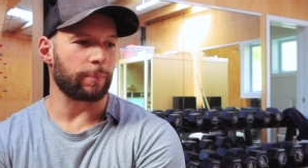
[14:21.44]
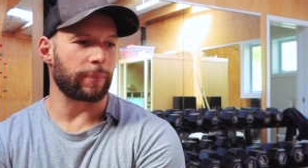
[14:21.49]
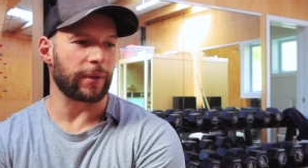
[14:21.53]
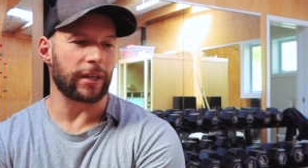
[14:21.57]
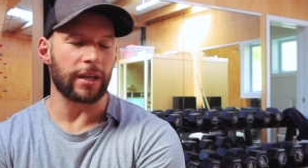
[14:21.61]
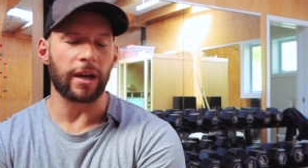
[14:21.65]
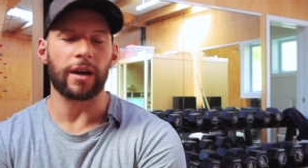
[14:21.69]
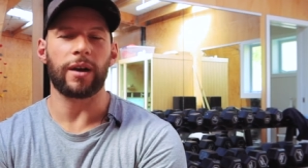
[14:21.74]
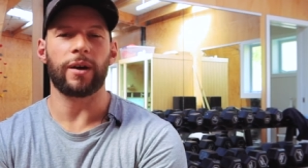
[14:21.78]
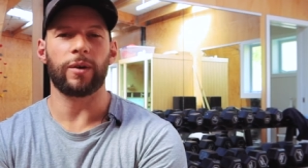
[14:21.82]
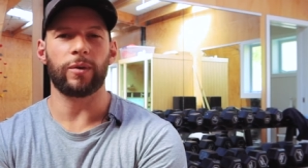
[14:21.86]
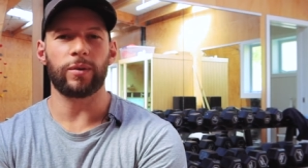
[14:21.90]

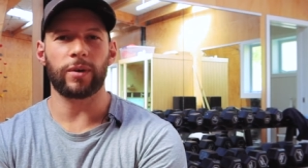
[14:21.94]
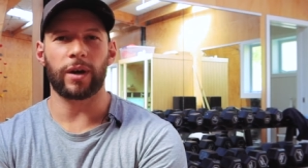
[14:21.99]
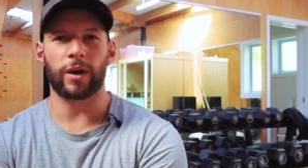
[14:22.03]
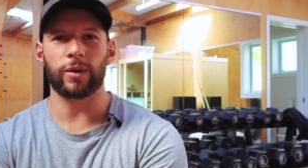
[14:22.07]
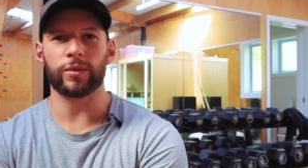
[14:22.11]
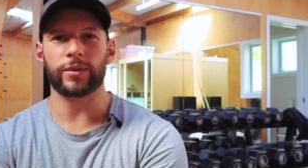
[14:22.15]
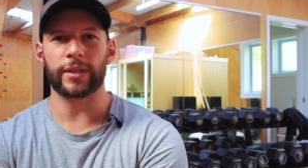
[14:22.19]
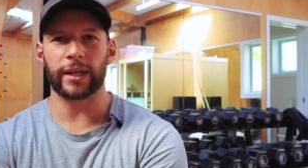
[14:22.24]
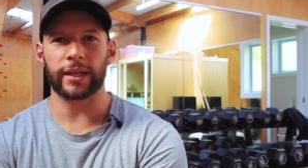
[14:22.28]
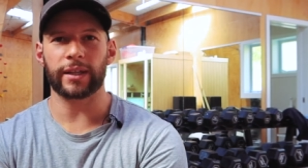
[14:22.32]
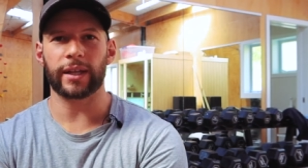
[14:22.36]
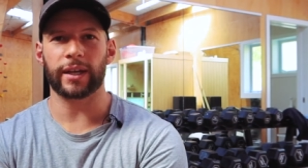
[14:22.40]
but yeah, I'll,
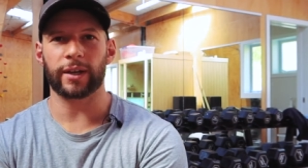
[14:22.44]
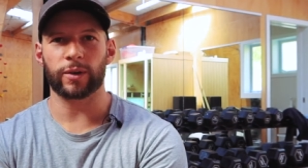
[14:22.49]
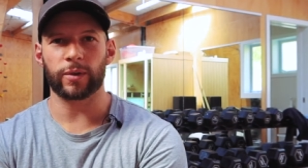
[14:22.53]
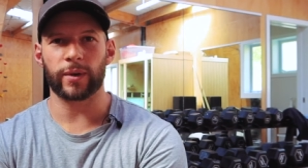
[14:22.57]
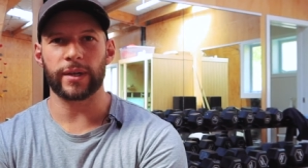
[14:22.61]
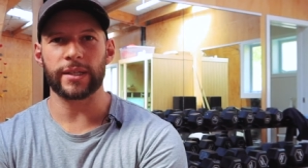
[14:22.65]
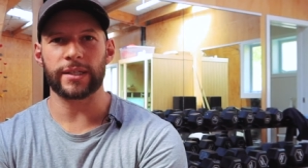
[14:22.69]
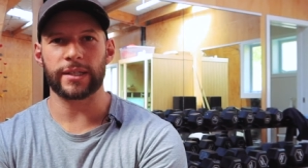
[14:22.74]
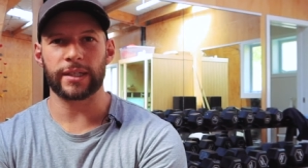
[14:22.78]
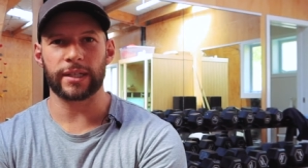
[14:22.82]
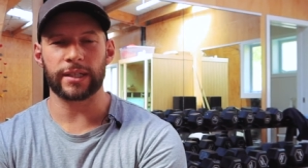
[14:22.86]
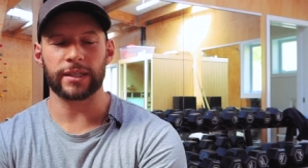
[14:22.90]
I'll, take that
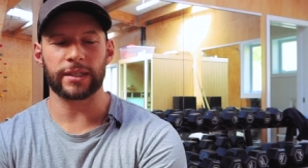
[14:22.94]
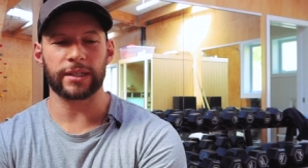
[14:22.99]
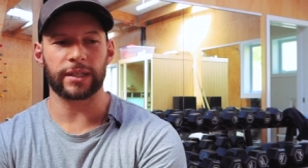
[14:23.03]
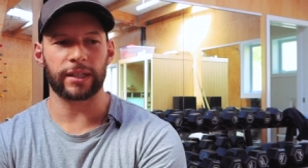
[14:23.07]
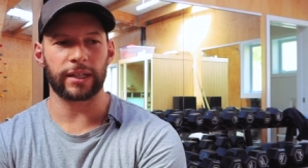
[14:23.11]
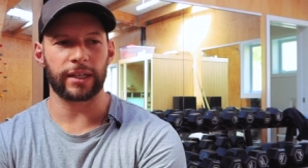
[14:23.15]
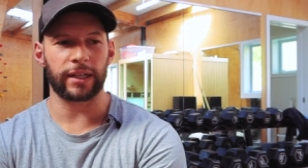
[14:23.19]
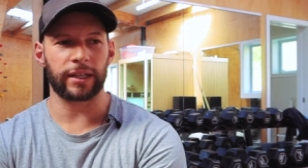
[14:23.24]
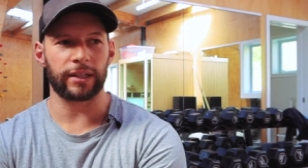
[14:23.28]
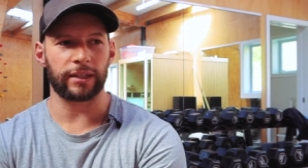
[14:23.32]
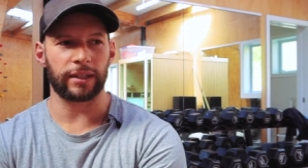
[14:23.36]
quite seriously.